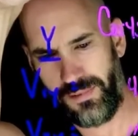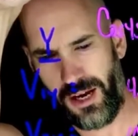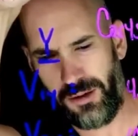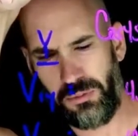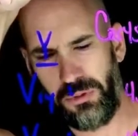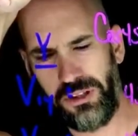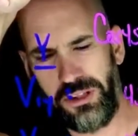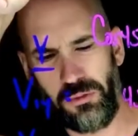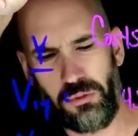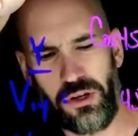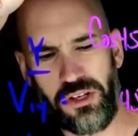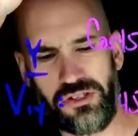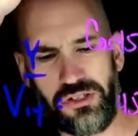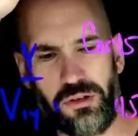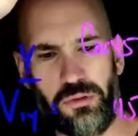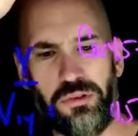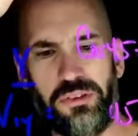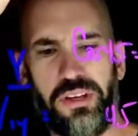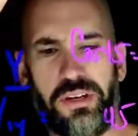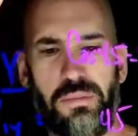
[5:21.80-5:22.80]
really wish
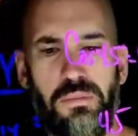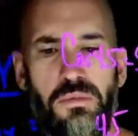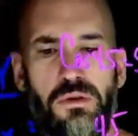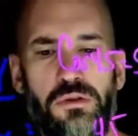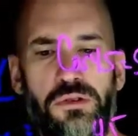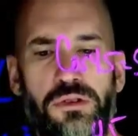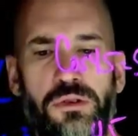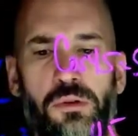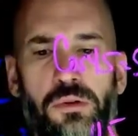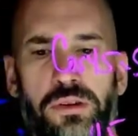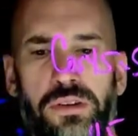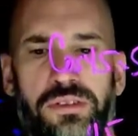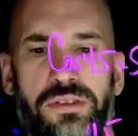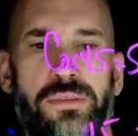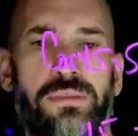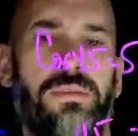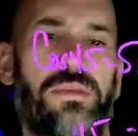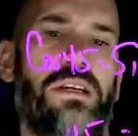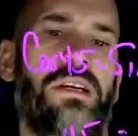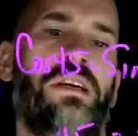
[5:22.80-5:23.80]
there was like moon
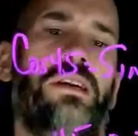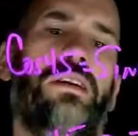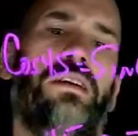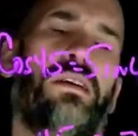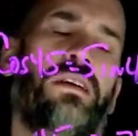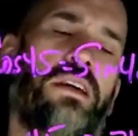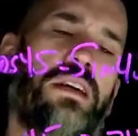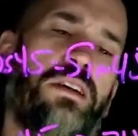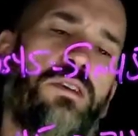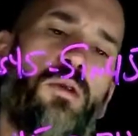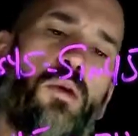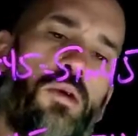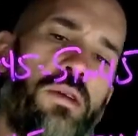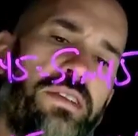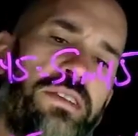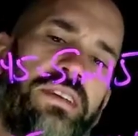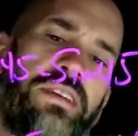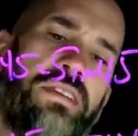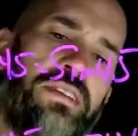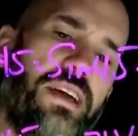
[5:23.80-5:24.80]
tourism in
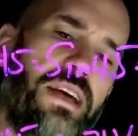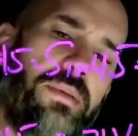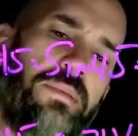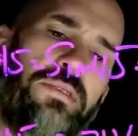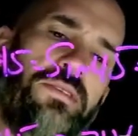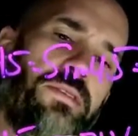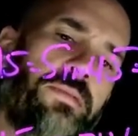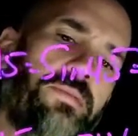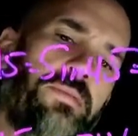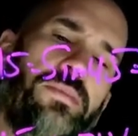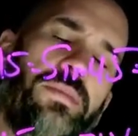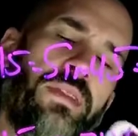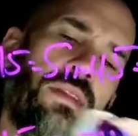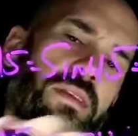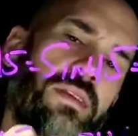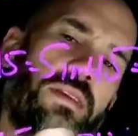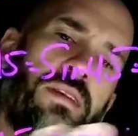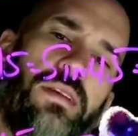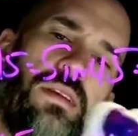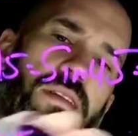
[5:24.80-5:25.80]
quarantine times.
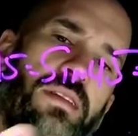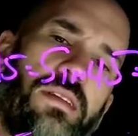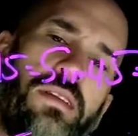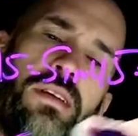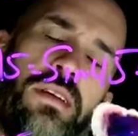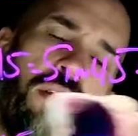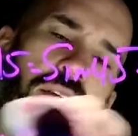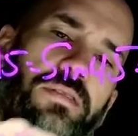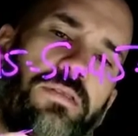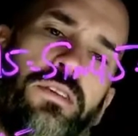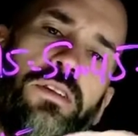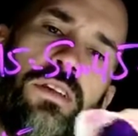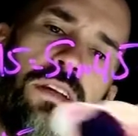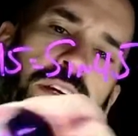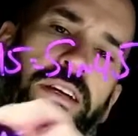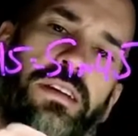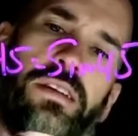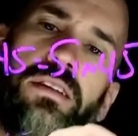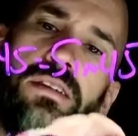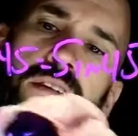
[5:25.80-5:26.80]
I feel
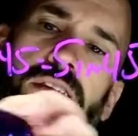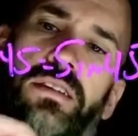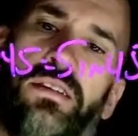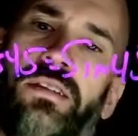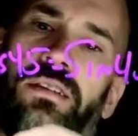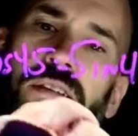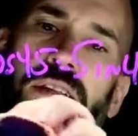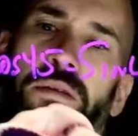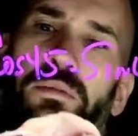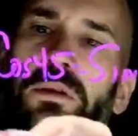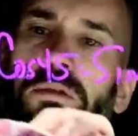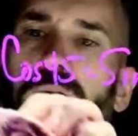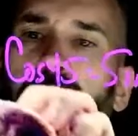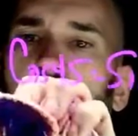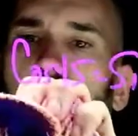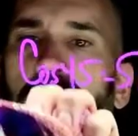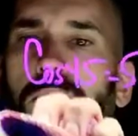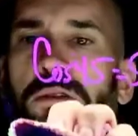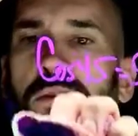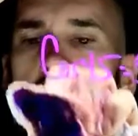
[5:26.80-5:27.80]
like that'd be
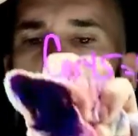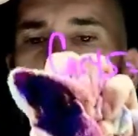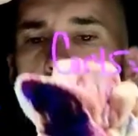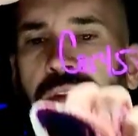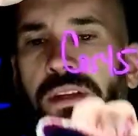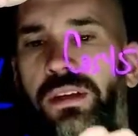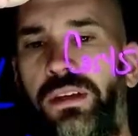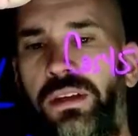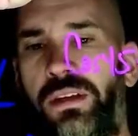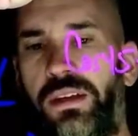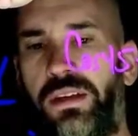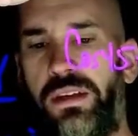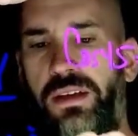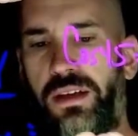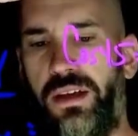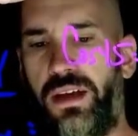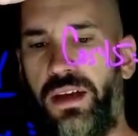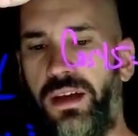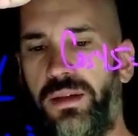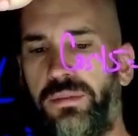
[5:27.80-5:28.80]
really cool.
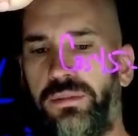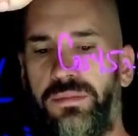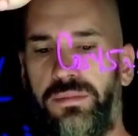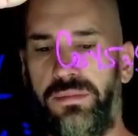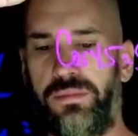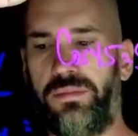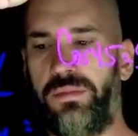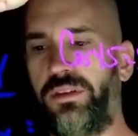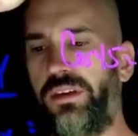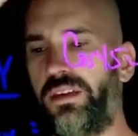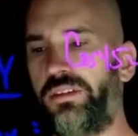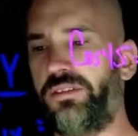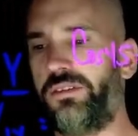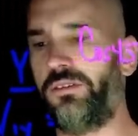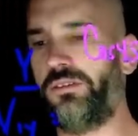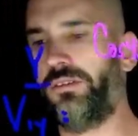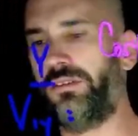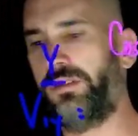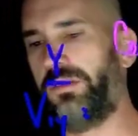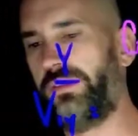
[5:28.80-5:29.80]
Nice
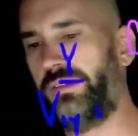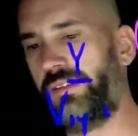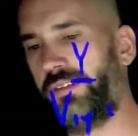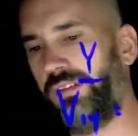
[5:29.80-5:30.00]
little,